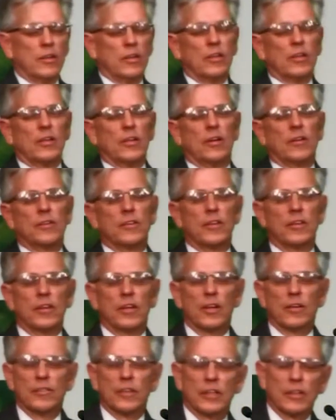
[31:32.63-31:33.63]
Our dear
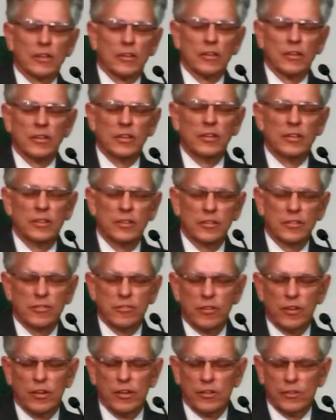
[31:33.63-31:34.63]
loving
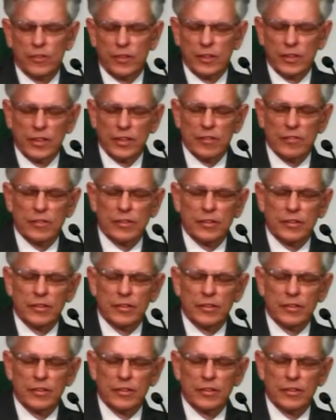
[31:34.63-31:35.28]
Father in heaven,